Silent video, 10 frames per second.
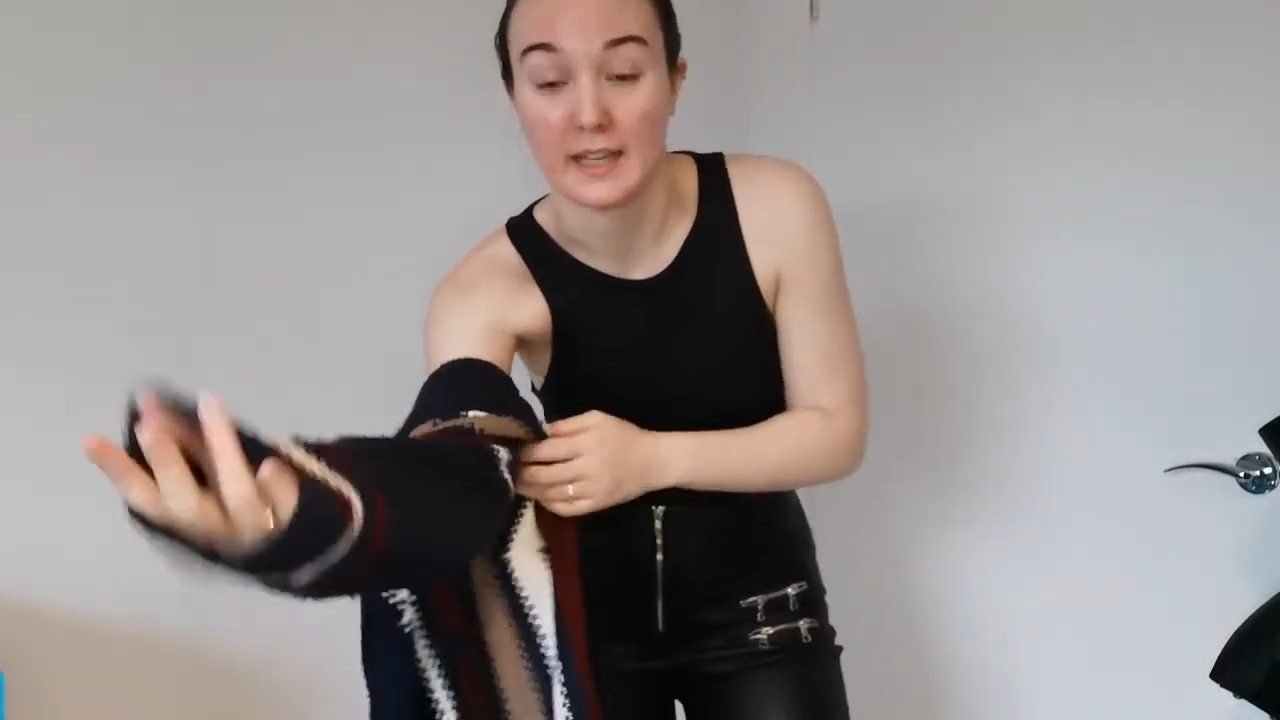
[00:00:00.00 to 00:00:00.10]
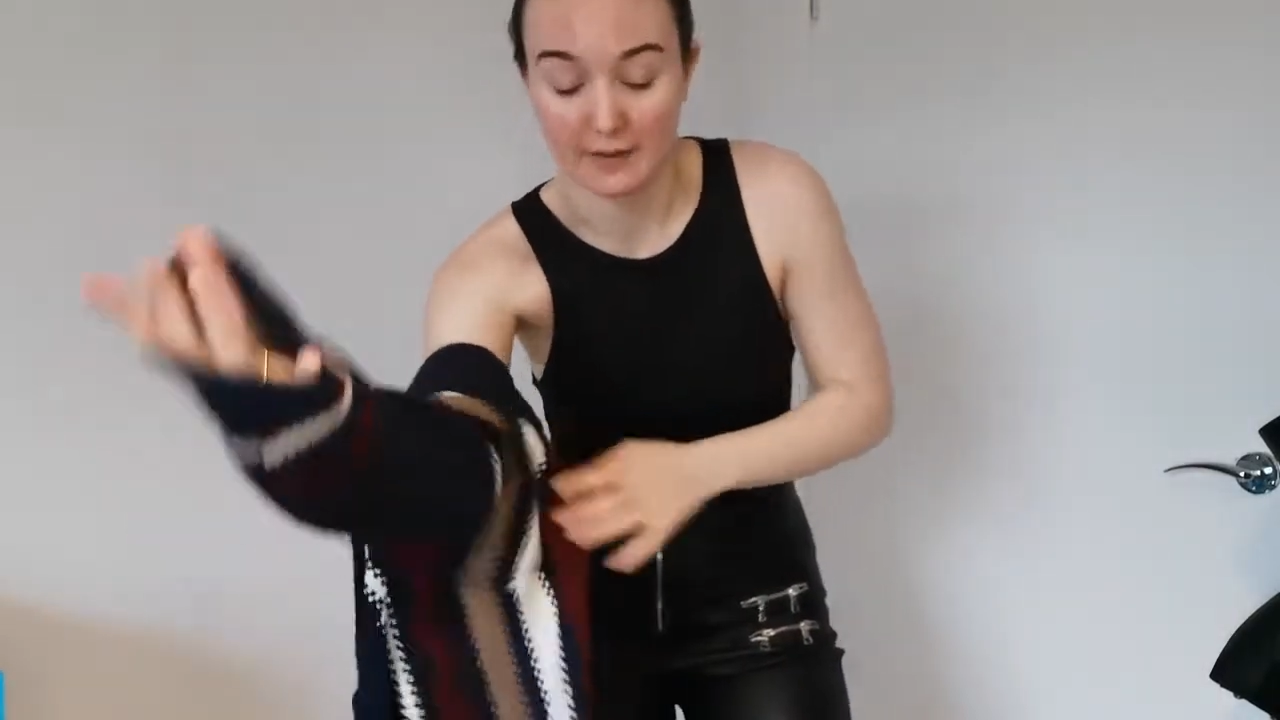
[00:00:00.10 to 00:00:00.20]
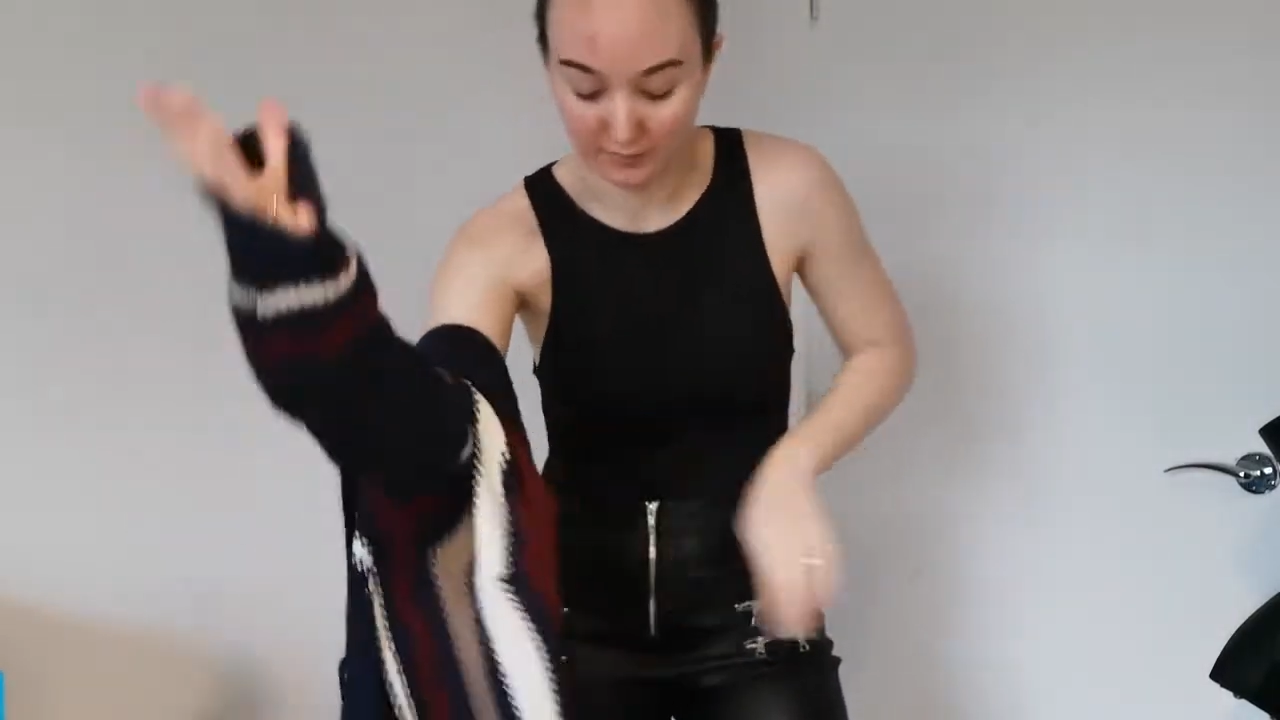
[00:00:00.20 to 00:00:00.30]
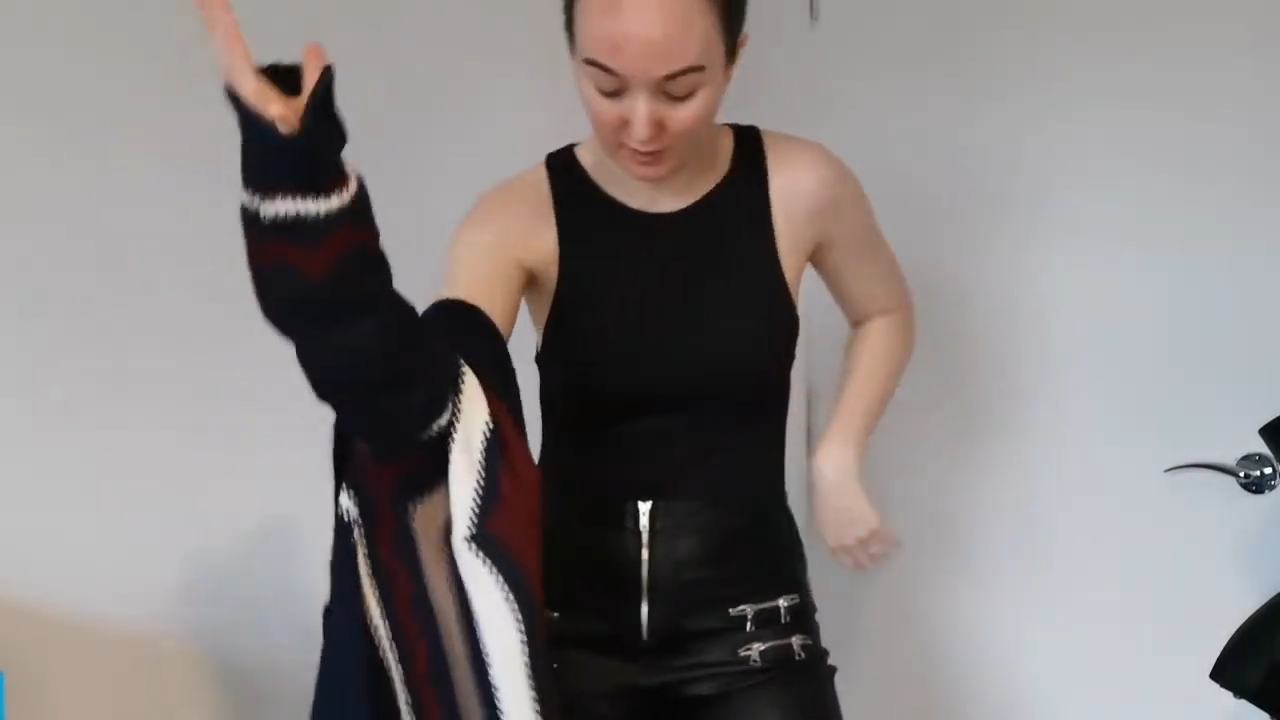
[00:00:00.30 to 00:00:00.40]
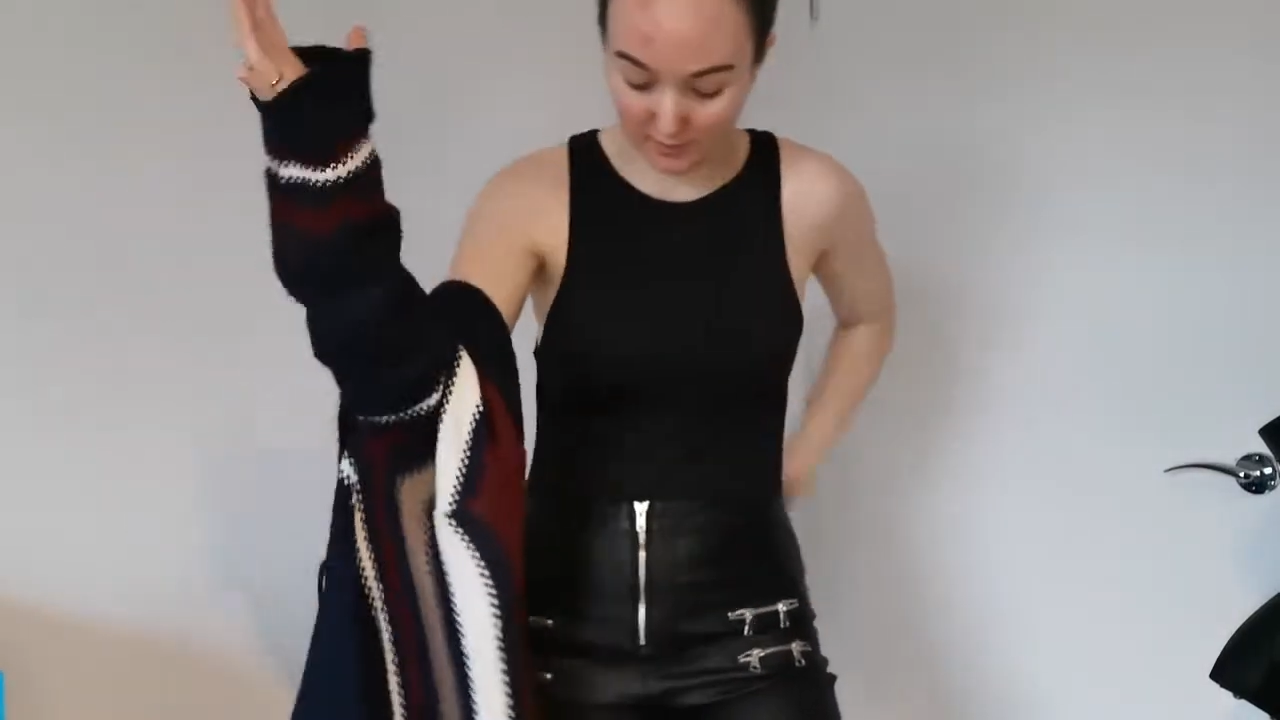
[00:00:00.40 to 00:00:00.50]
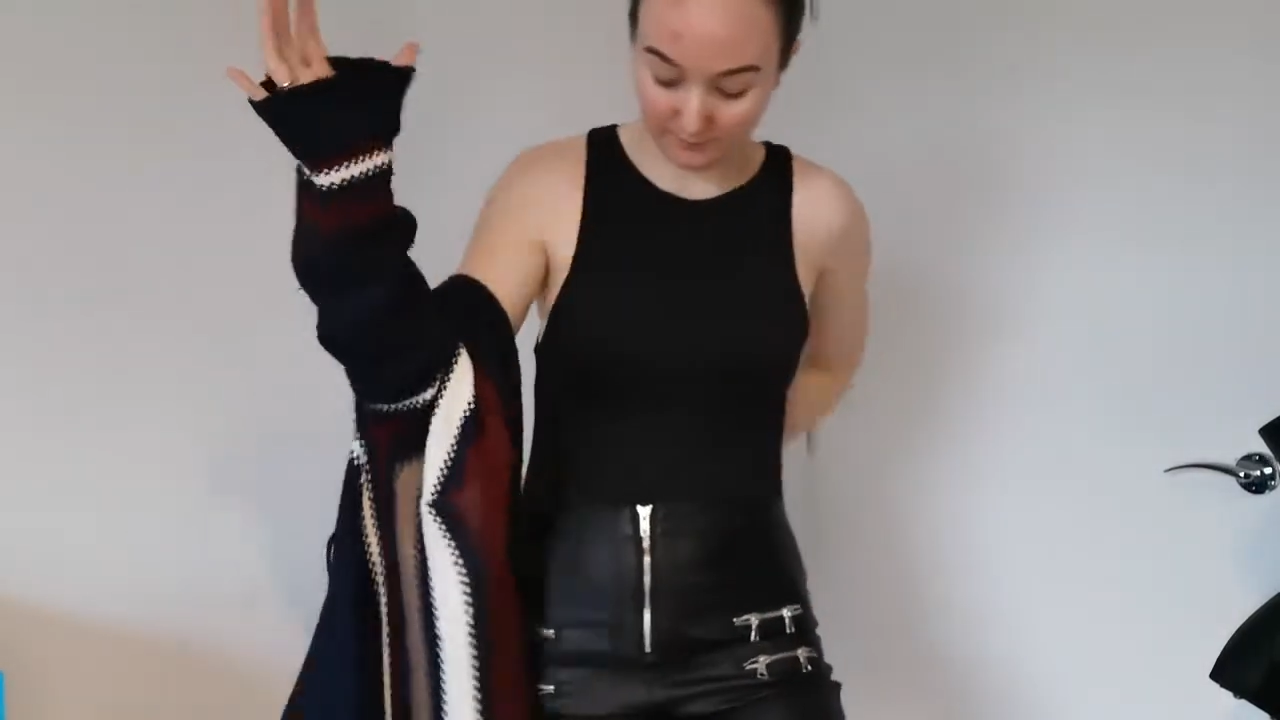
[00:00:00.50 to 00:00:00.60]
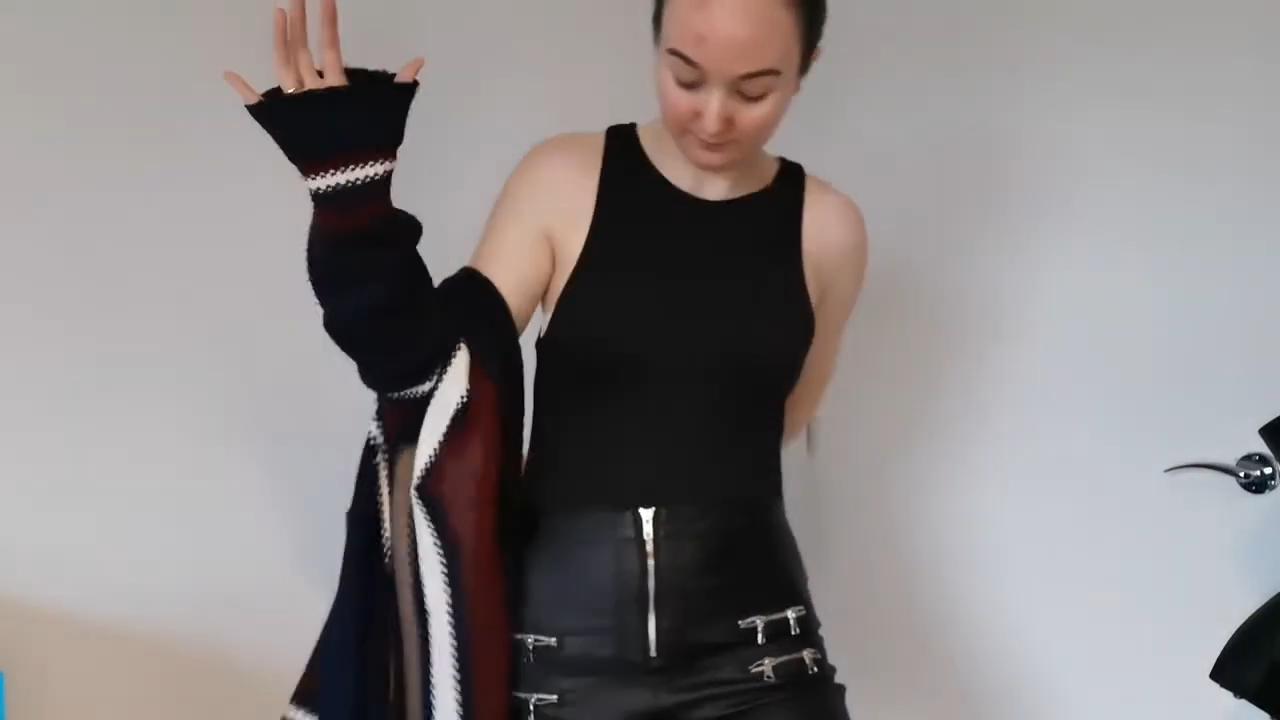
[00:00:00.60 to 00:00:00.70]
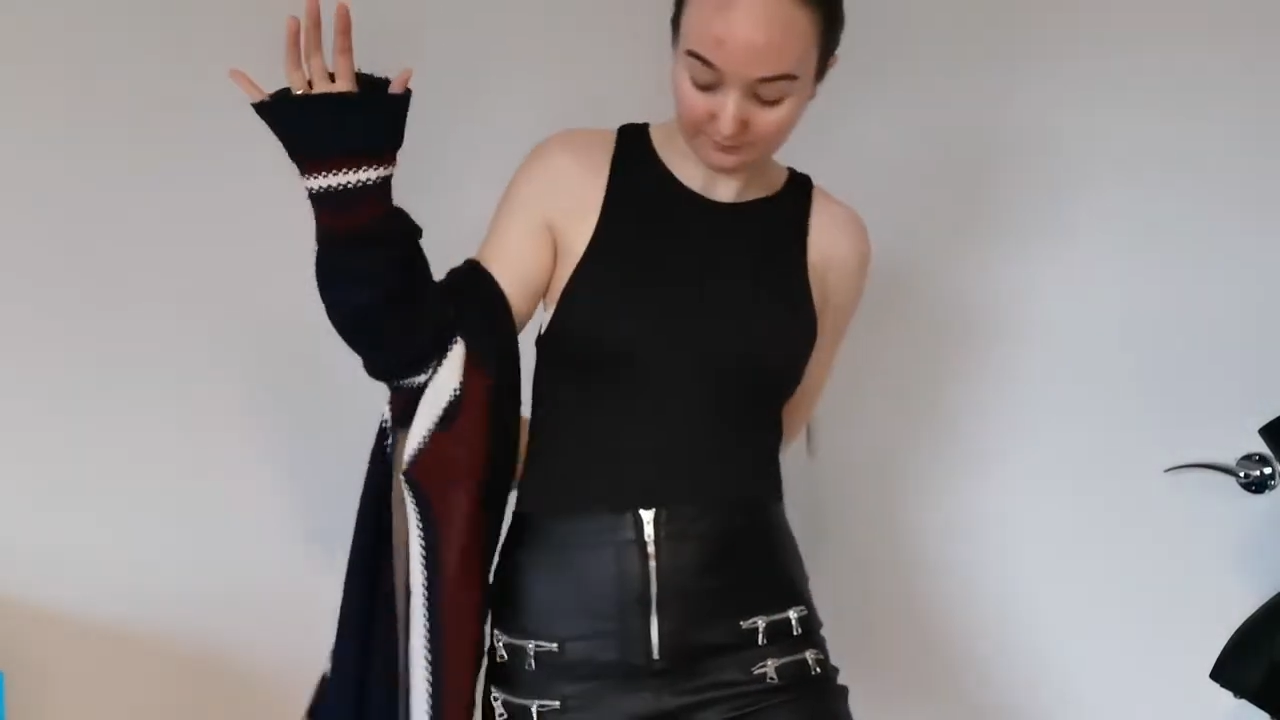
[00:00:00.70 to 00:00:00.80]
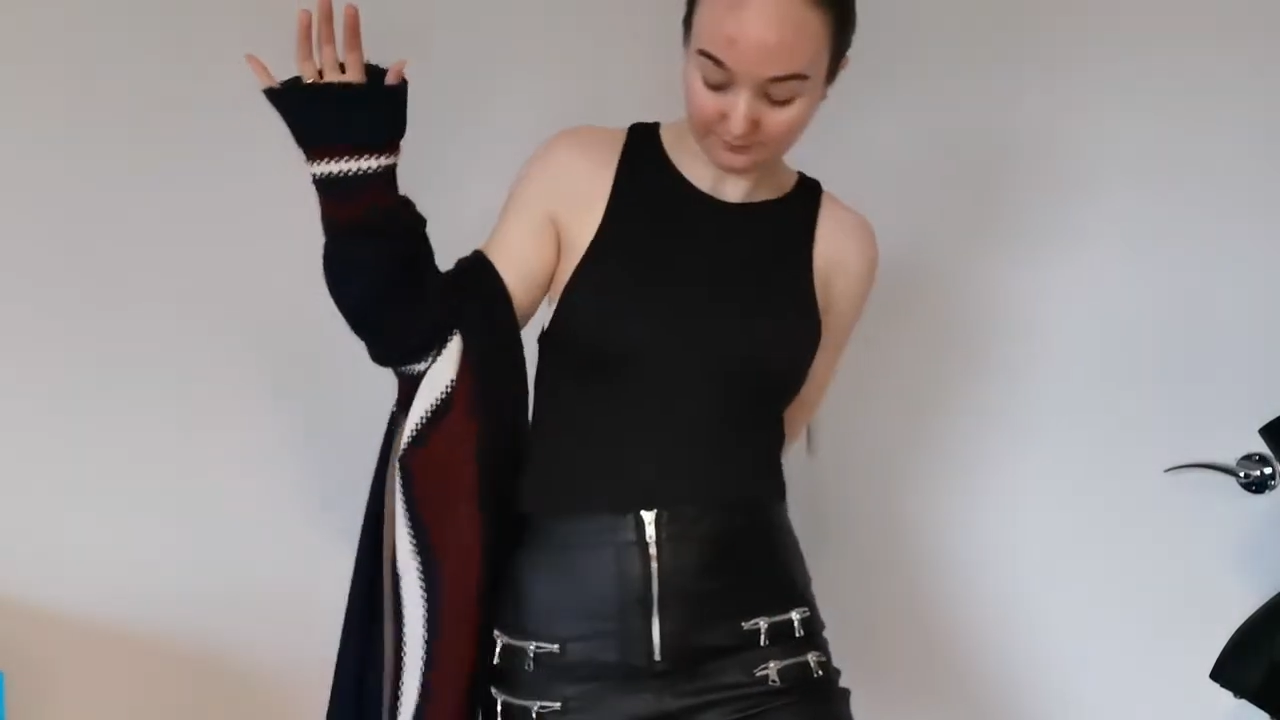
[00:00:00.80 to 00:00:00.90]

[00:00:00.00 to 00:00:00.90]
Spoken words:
left arm.